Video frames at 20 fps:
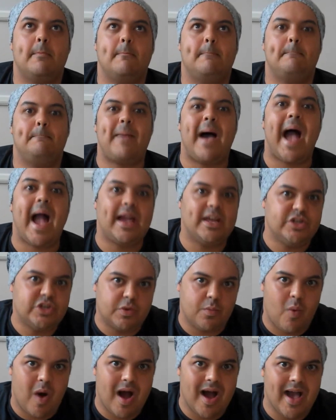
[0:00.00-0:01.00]

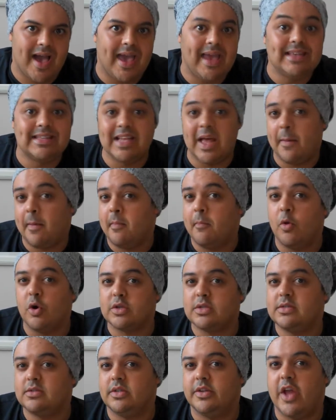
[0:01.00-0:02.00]
packaging wise, a little bit more,
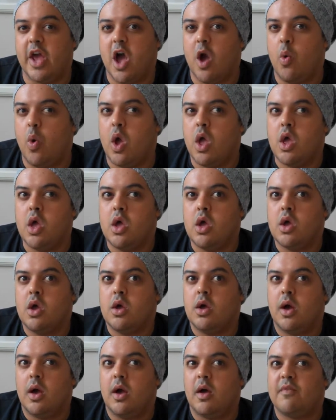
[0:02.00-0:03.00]
you know,
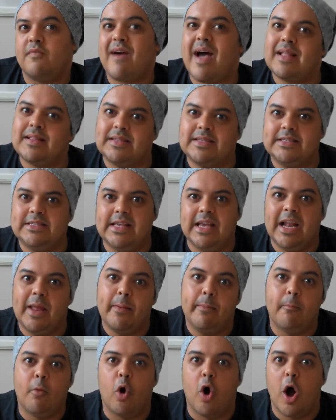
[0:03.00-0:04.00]
fancy, a
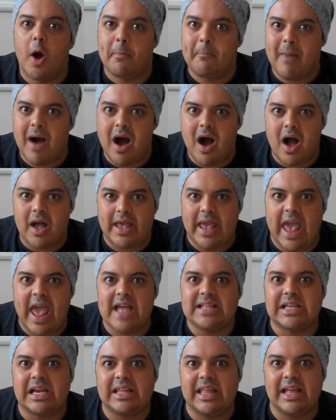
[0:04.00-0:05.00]
little more
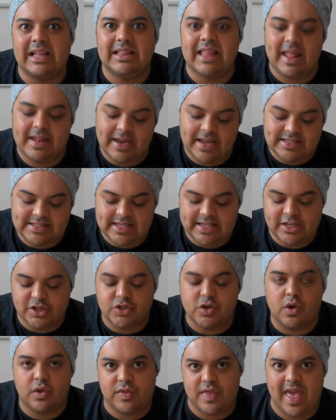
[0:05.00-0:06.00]
upmarket, I think then this is
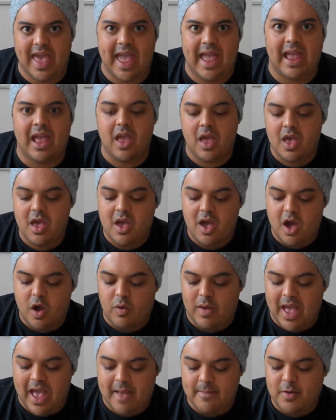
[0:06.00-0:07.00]
your thing,
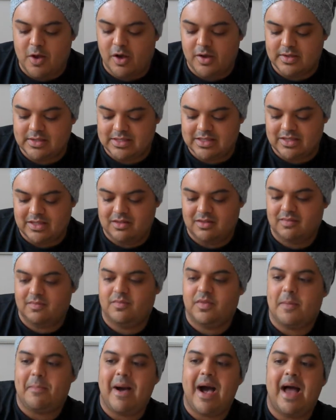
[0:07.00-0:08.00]
okay, because
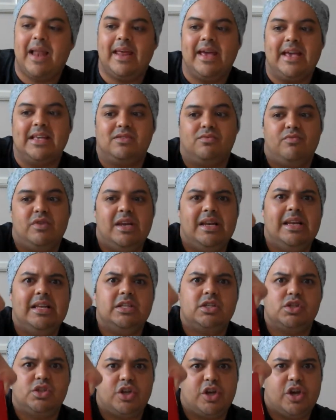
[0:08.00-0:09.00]
the palette is really
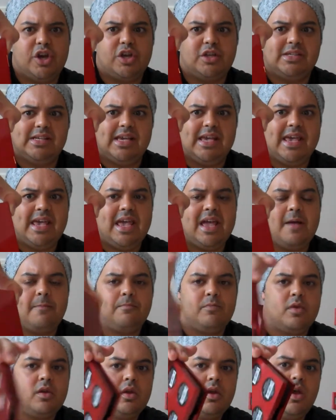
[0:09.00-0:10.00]
sturdy,
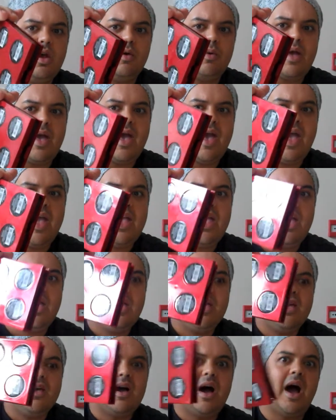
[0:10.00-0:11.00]
okay,
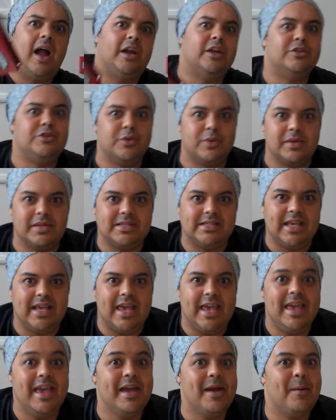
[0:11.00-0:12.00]
and as you can
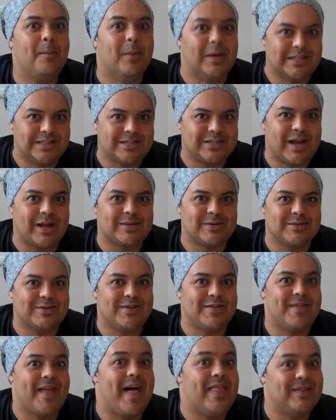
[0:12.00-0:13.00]
see, once the shadows are
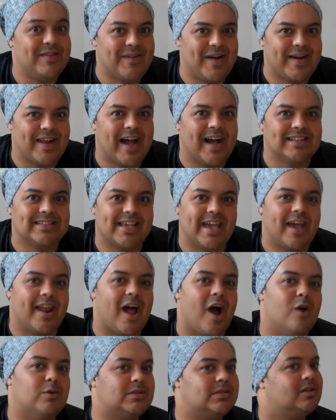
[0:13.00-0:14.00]
in there, they're very hard to get
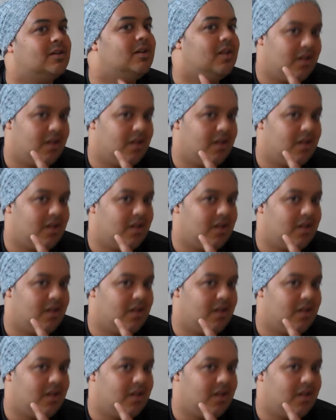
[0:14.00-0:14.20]
out.